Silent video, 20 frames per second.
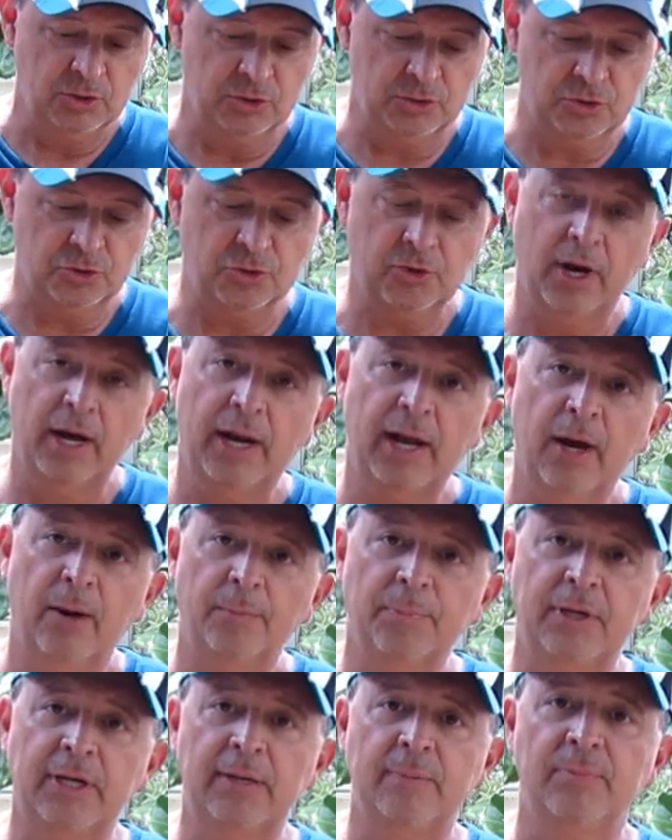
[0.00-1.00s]
just to try to
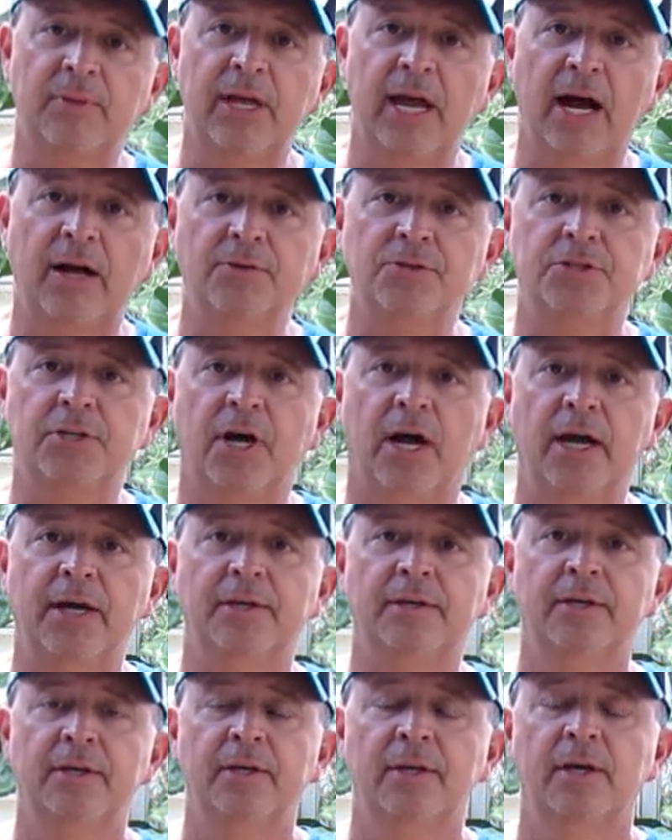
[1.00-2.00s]
help keep the outside
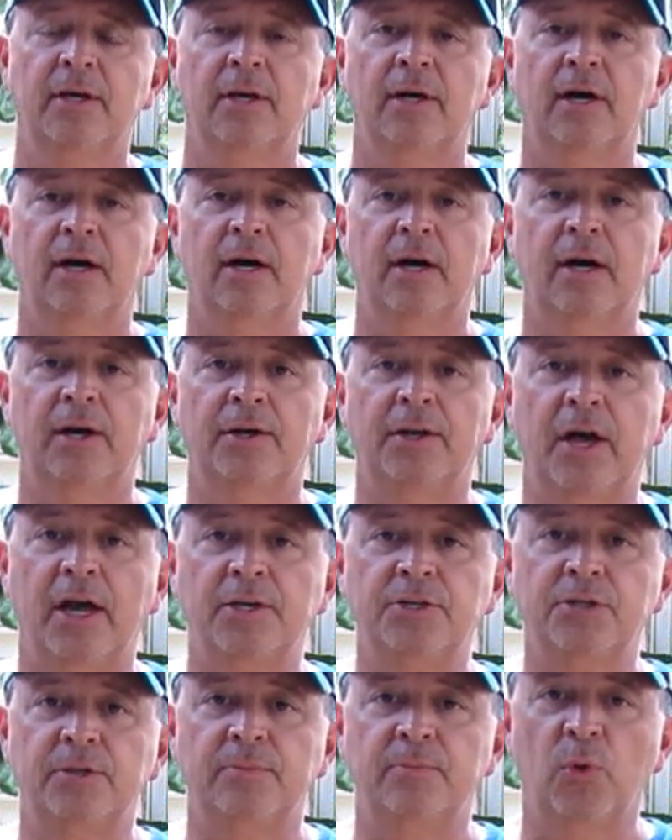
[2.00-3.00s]

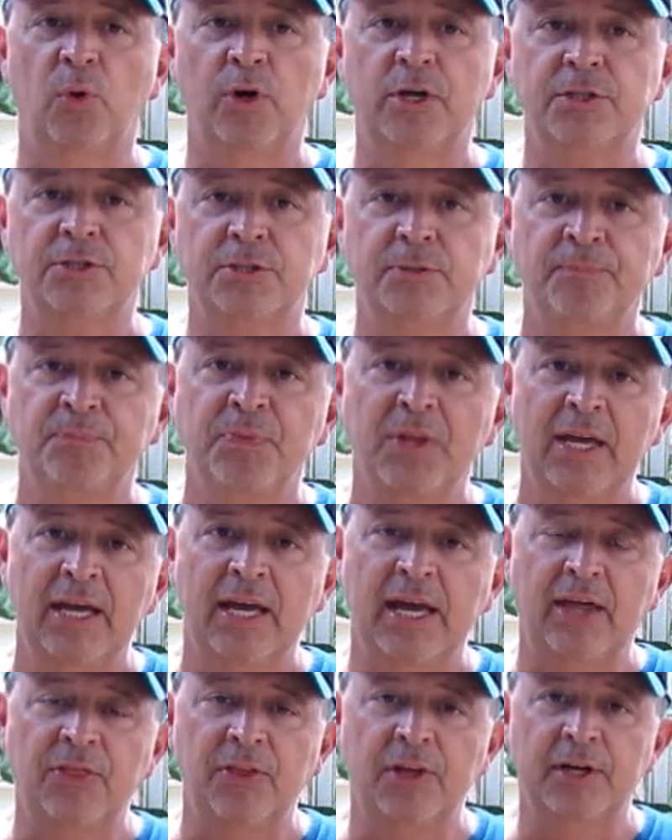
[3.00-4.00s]
nice and moist.
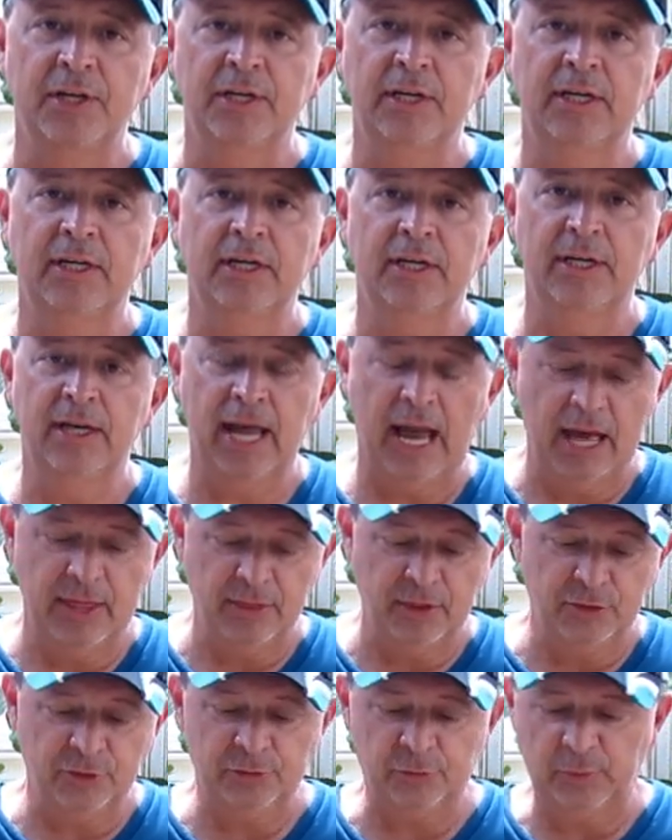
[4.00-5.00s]
And then again,
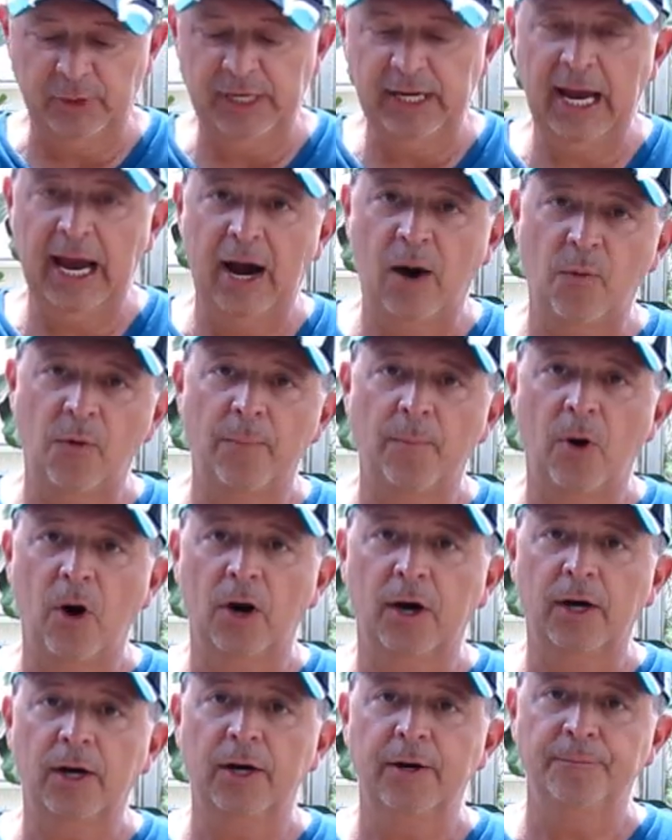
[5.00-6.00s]
at the 3 hour
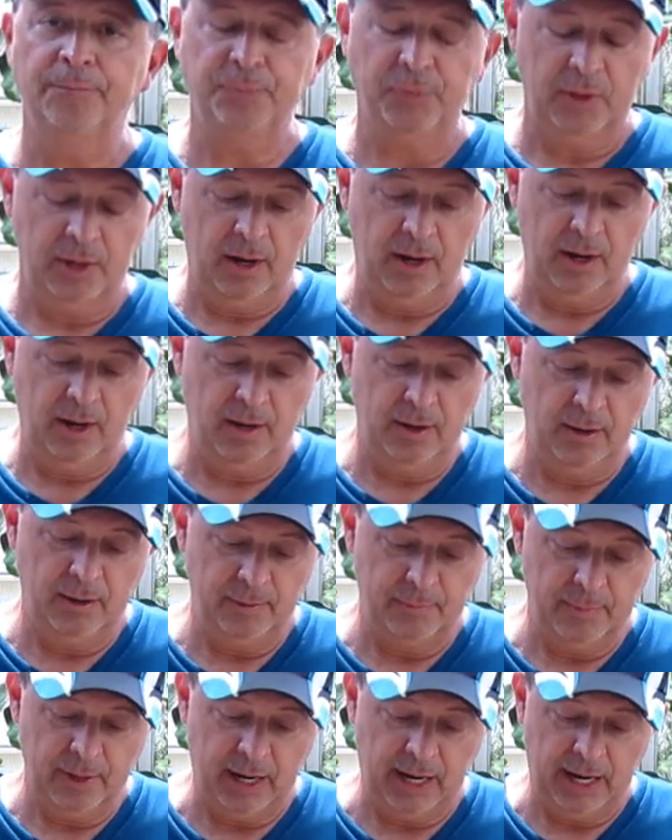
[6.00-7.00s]
mark,
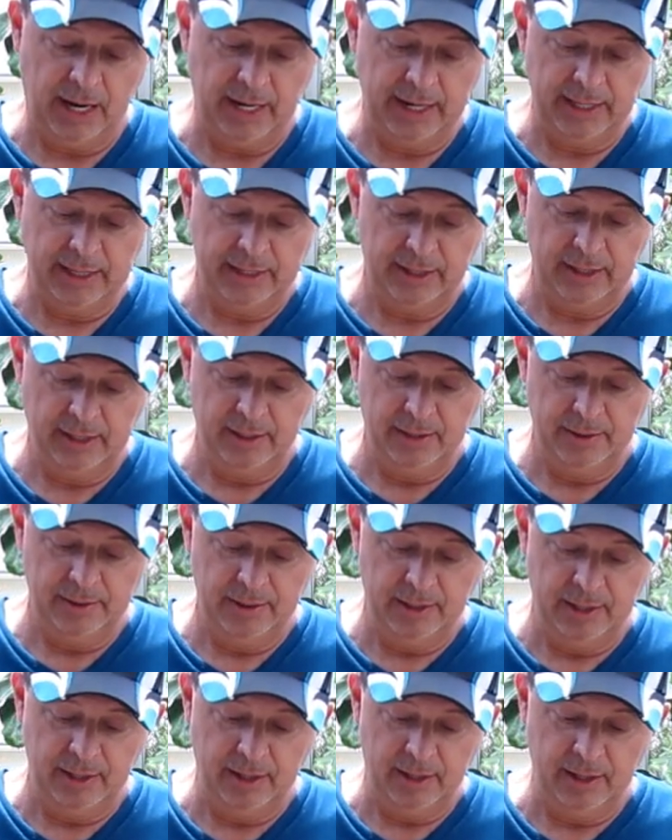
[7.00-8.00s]
I
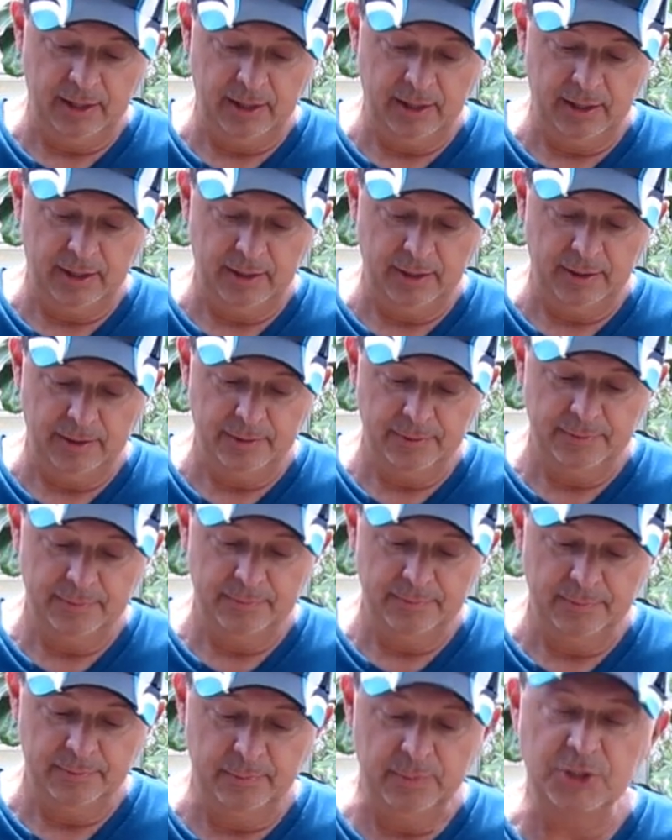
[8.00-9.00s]

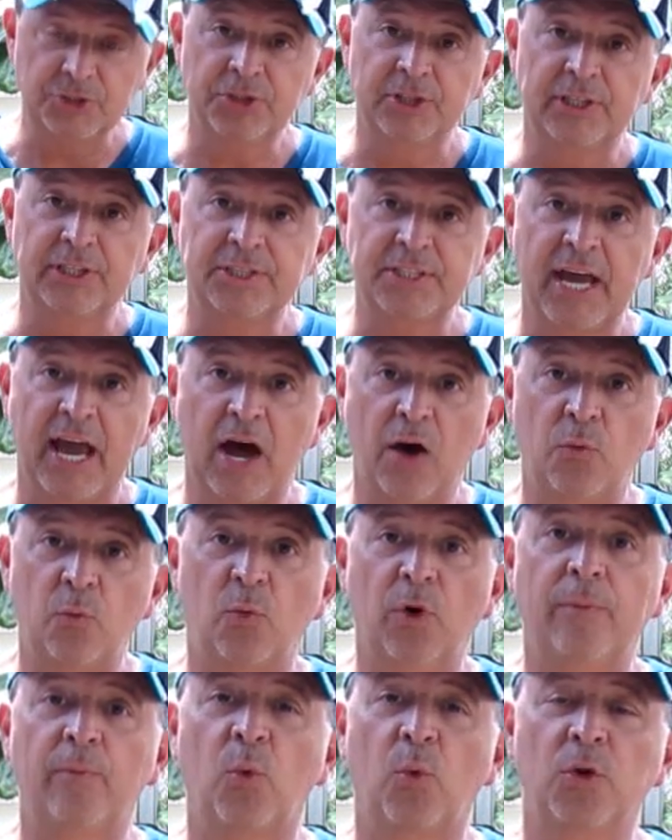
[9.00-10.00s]
misted it down
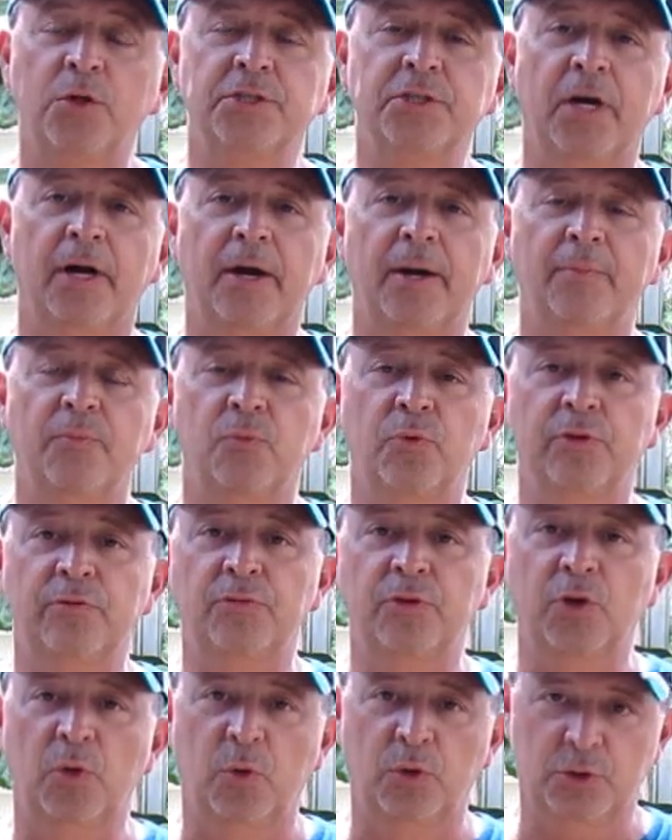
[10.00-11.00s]
one more time
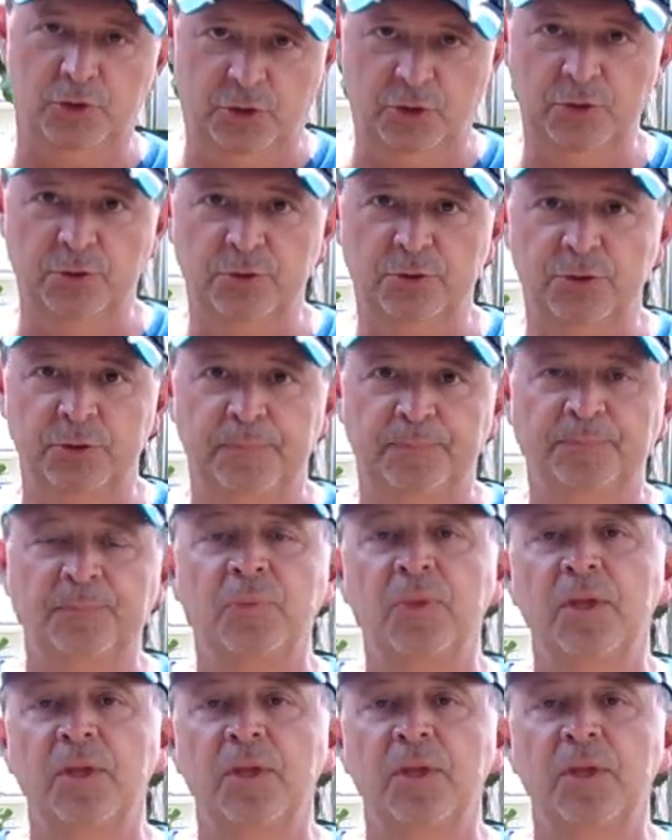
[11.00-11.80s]
with the orange juice.